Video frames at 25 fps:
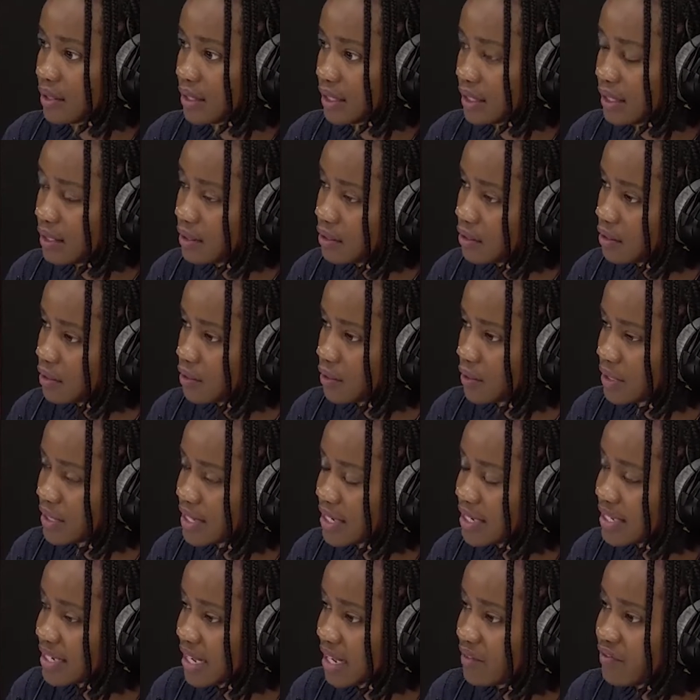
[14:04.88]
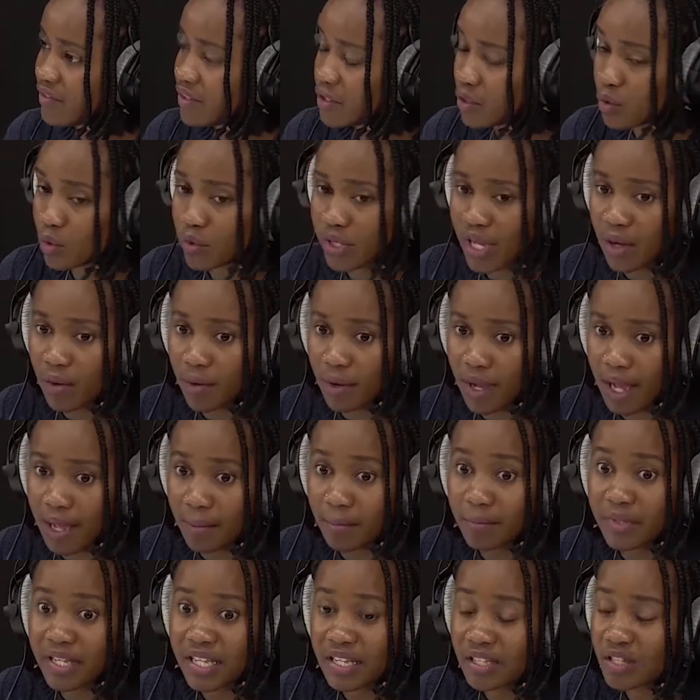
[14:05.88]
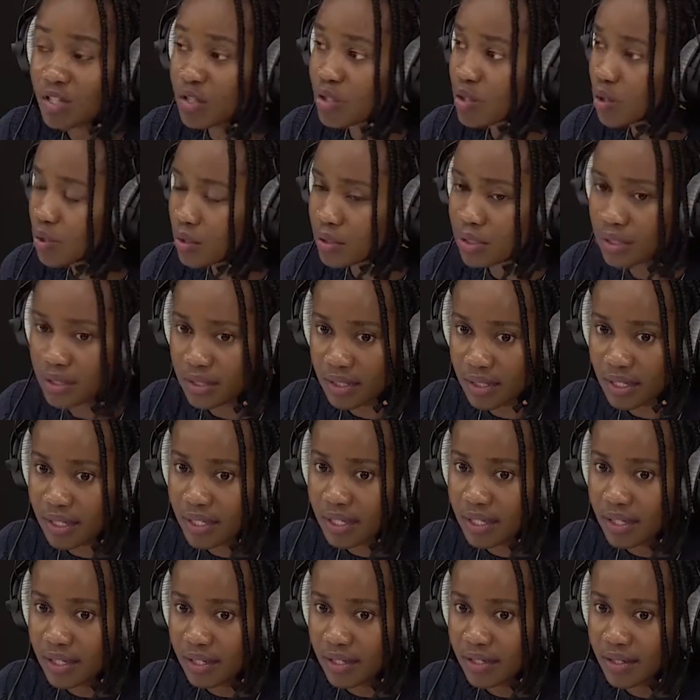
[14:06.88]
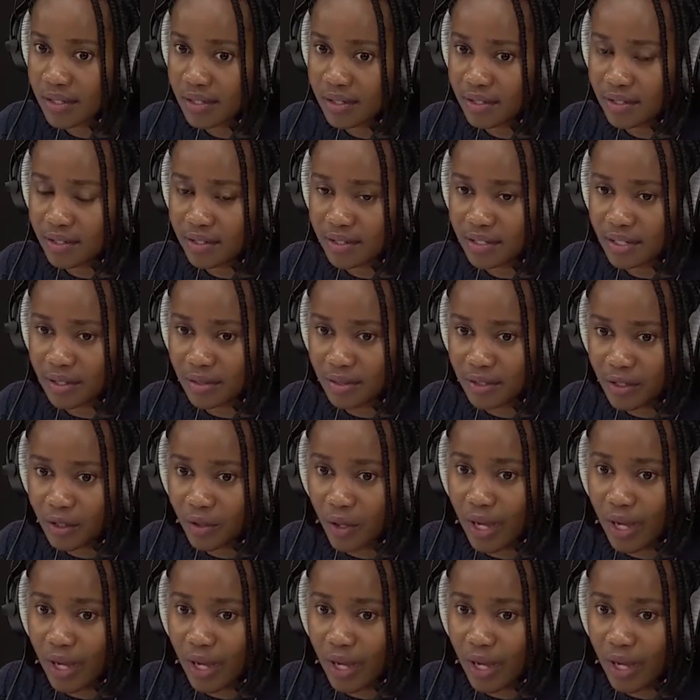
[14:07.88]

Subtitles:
in. You know, it's his life. So now I'm his sole, you know,